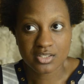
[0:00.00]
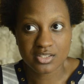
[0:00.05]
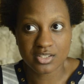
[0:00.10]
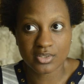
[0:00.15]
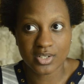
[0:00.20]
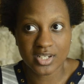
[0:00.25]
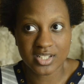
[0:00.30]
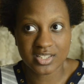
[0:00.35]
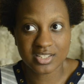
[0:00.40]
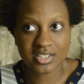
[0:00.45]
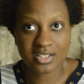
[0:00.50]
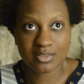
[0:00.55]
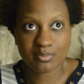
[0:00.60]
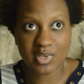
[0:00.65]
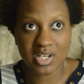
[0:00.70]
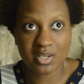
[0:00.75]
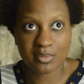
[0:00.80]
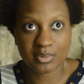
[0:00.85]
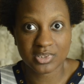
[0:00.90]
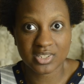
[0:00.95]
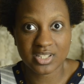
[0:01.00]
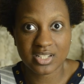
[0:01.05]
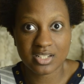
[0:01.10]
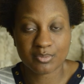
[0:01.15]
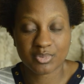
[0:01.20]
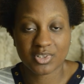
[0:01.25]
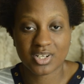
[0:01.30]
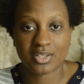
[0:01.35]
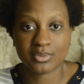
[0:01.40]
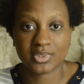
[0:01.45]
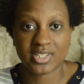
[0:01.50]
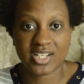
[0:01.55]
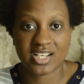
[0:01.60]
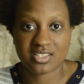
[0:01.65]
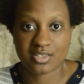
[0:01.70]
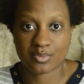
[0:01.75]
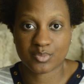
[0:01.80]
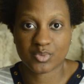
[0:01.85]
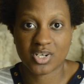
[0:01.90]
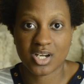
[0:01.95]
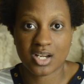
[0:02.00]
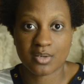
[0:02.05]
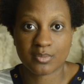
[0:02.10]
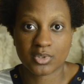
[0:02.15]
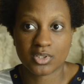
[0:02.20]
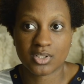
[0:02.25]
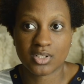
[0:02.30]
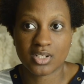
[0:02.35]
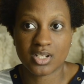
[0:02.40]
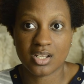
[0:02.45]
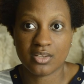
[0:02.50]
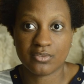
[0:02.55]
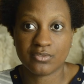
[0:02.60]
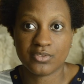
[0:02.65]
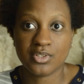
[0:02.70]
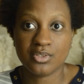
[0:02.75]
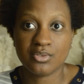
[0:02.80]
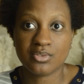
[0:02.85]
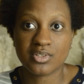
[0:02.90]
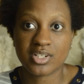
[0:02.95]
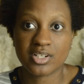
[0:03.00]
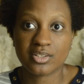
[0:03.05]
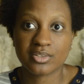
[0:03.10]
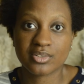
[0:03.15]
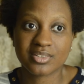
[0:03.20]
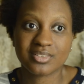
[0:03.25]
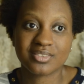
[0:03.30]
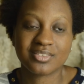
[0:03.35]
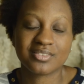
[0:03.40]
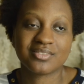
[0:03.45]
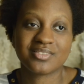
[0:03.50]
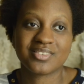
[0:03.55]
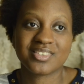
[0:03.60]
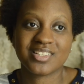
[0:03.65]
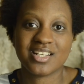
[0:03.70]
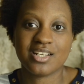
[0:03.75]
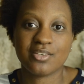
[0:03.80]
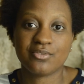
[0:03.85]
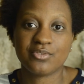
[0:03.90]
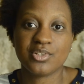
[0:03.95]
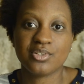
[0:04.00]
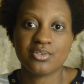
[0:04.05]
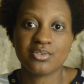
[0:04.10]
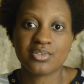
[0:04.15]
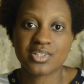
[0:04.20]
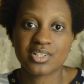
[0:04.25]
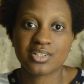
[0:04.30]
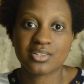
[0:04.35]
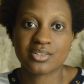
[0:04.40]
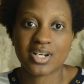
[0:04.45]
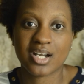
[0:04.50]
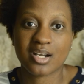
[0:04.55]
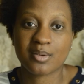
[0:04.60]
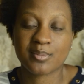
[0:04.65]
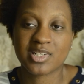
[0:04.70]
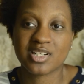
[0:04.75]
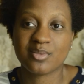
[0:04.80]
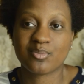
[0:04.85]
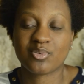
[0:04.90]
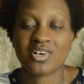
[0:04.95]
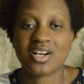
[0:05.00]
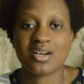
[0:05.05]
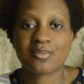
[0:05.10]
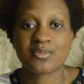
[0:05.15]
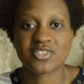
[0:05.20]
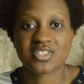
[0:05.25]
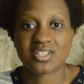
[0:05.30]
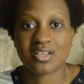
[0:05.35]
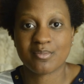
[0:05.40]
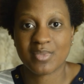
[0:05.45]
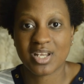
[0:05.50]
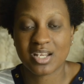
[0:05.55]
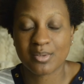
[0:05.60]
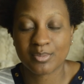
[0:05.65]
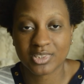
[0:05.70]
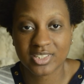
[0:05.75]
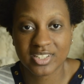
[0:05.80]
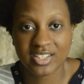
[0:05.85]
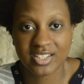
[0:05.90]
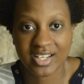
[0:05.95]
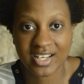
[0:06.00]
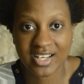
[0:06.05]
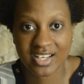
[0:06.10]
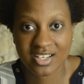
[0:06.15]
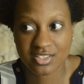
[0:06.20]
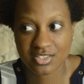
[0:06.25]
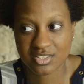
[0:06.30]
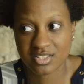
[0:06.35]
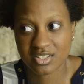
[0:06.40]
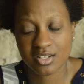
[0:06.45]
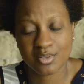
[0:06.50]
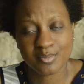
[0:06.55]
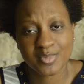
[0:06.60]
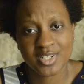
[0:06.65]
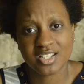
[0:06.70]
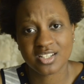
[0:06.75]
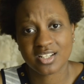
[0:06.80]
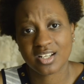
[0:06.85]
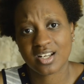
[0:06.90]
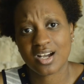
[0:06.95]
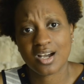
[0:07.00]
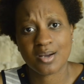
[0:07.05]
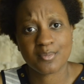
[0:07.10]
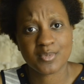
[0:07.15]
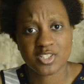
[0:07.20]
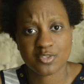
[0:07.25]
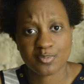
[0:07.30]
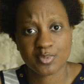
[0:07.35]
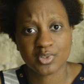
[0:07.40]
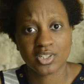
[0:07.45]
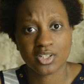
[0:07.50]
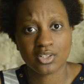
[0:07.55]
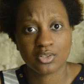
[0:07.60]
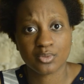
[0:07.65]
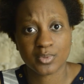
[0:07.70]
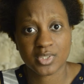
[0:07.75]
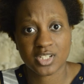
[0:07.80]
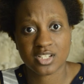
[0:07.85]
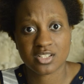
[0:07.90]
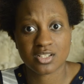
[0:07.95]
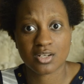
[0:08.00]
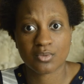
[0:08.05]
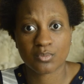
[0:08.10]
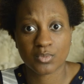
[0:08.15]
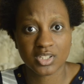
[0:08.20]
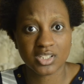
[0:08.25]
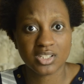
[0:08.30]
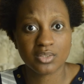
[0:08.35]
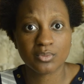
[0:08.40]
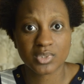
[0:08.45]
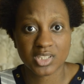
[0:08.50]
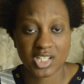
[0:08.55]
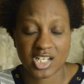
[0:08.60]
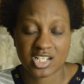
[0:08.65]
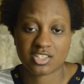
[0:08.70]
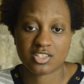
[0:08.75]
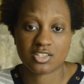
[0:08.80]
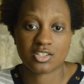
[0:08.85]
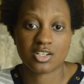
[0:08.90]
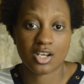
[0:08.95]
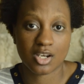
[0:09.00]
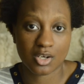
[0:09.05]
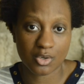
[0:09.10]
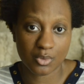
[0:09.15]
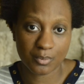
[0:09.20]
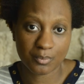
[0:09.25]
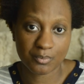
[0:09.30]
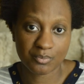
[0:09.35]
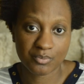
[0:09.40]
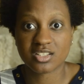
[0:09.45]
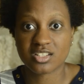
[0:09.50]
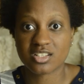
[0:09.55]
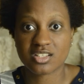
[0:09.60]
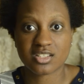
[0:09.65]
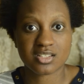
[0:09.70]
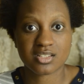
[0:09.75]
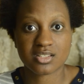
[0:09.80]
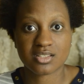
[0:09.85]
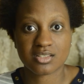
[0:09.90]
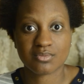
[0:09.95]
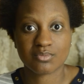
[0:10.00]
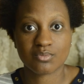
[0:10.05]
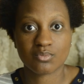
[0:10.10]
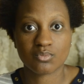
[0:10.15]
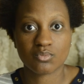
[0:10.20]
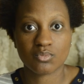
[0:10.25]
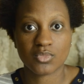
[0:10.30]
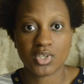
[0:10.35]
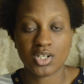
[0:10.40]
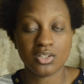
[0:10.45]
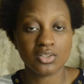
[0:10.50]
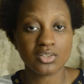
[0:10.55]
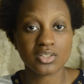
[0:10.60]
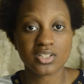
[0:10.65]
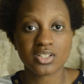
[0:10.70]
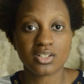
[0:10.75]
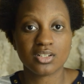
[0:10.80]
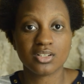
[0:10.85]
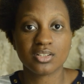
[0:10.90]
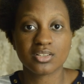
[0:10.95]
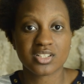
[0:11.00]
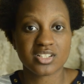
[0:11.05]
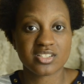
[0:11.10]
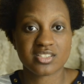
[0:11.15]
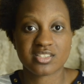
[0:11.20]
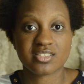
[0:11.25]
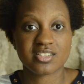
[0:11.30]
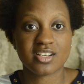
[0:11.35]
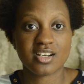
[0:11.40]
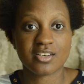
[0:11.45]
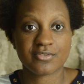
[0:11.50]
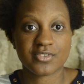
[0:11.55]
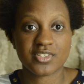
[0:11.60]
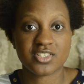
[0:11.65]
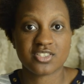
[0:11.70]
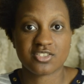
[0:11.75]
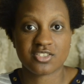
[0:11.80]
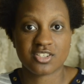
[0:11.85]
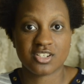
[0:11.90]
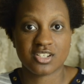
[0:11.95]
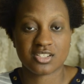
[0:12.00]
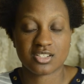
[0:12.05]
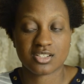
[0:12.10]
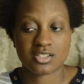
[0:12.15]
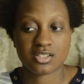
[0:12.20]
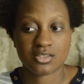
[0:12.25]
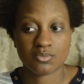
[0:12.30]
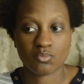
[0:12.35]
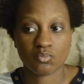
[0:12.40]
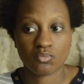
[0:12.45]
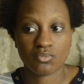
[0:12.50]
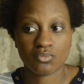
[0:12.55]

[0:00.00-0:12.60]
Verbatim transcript: So I think Maybelline probably has a primer. If you know how many primers that Maybelline has, tell me in the comments below, because I really would like to know. This, all in all, this stuff is just